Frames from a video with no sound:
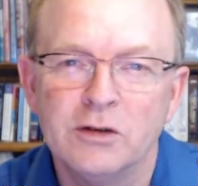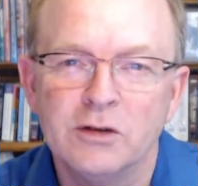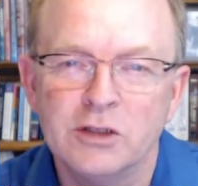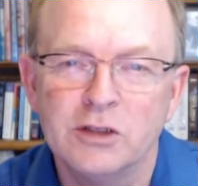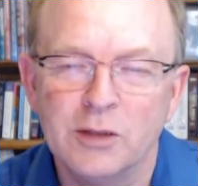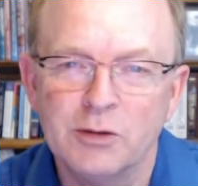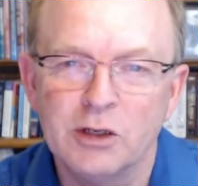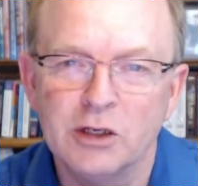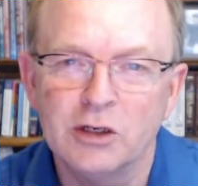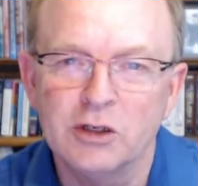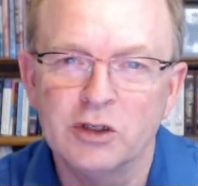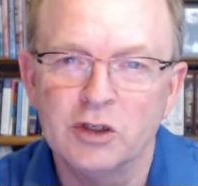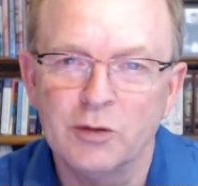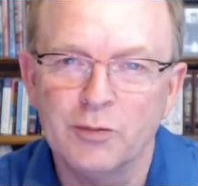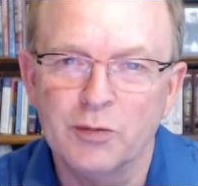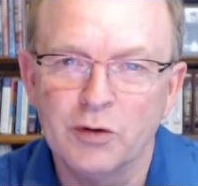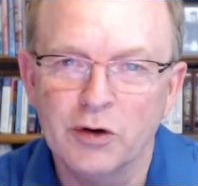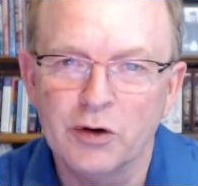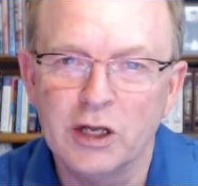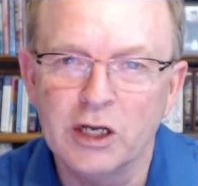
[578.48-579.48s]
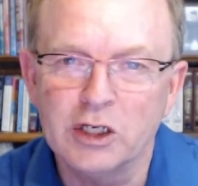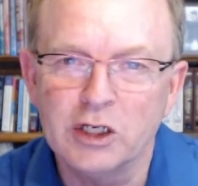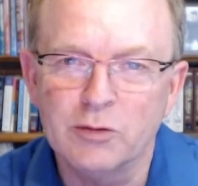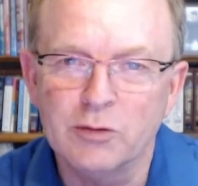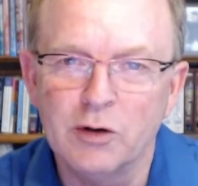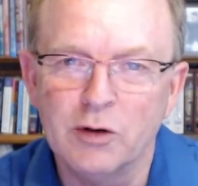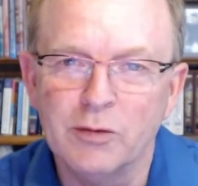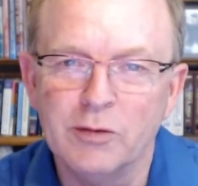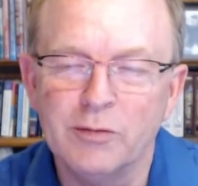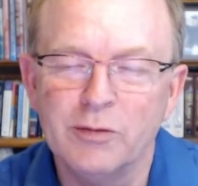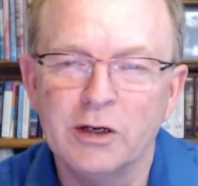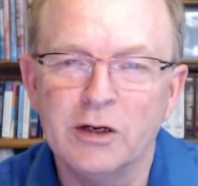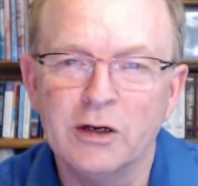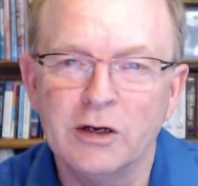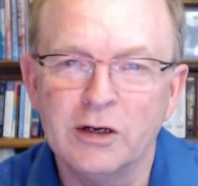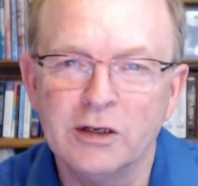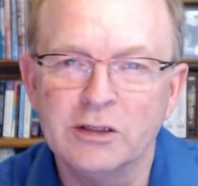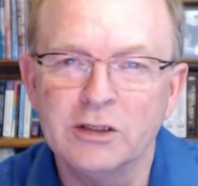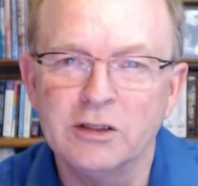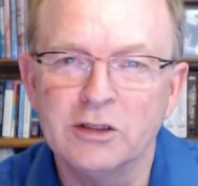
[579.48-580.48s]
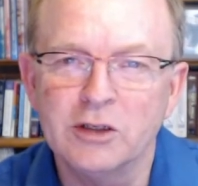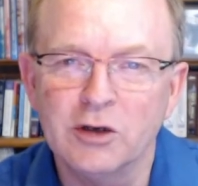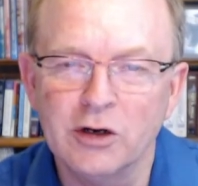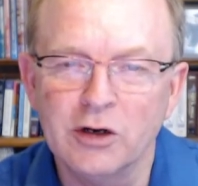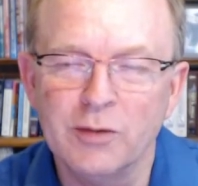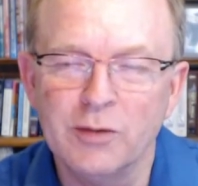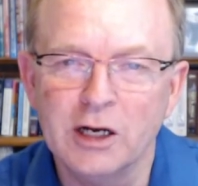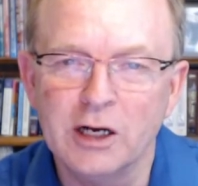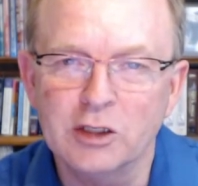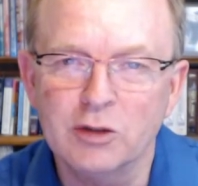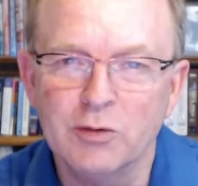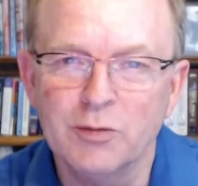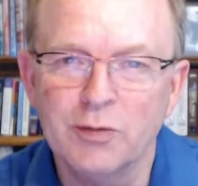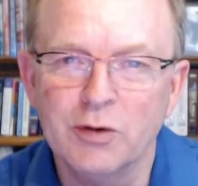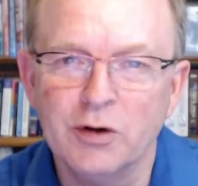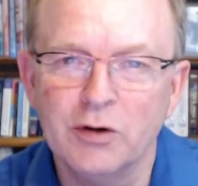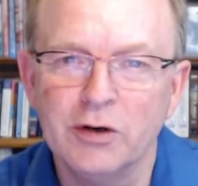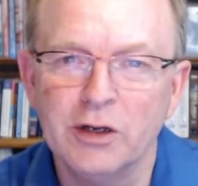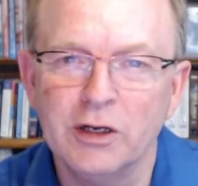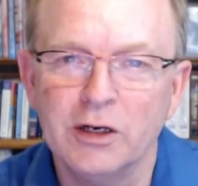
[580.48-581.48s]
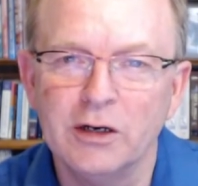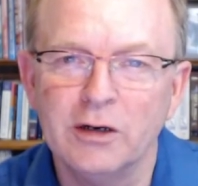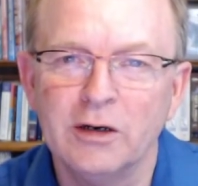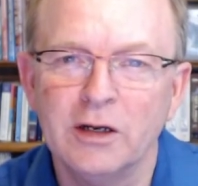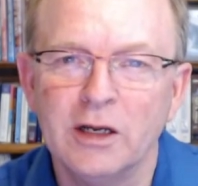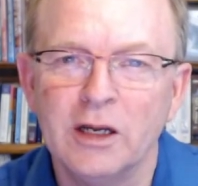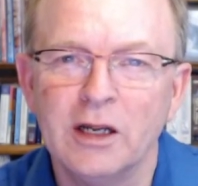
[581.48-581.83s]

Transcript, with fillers: subtalar joint pronation moment, because it's already maximally pronated.